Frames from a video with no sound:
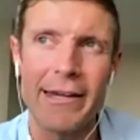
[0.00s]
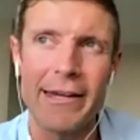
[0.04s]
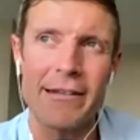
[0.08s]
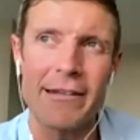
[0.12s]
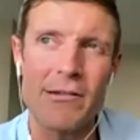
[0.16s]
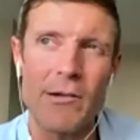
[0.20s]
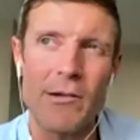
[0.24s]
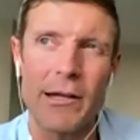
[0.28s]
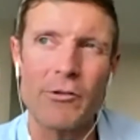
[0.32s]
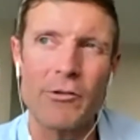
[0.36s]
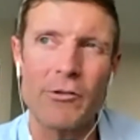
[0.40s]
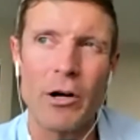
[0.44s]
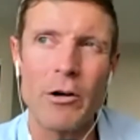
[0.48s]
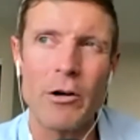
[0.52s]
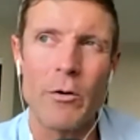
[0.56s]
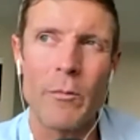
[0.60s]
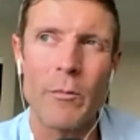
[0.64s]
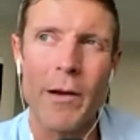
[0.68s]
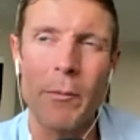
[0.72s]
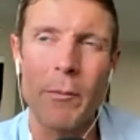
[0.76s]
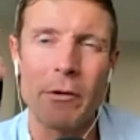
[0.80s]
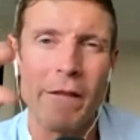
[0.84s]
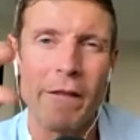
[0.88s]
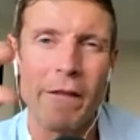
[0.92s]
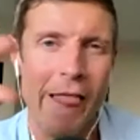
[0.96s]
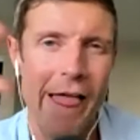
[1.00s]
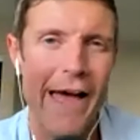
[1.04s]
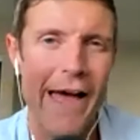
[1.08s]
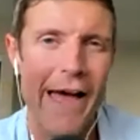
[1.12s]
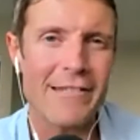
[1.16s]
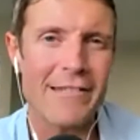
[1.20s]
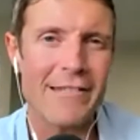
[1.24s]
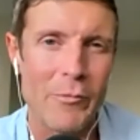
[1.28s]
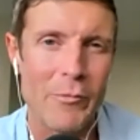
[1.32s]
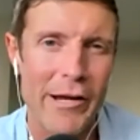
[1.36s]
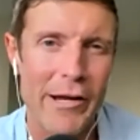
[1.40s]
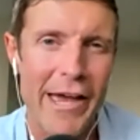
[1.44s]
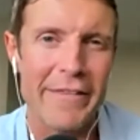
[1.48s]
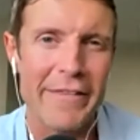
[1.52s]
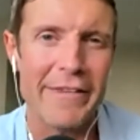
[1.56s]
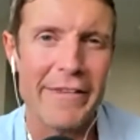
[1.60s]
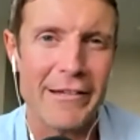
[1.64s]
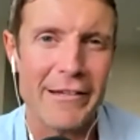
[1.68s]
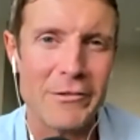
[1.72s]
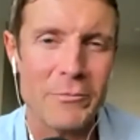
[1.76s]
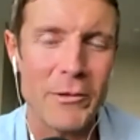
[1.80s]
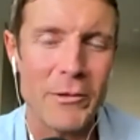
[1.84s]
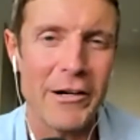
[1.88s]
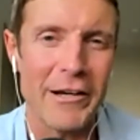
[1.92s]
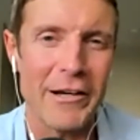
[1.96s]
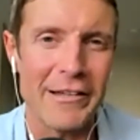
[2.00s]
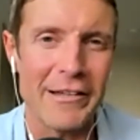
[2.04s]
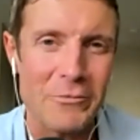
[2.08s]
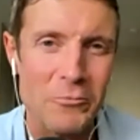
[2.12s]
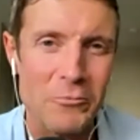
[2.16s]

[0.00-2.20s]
it's like trying to remember the last time we had the experience.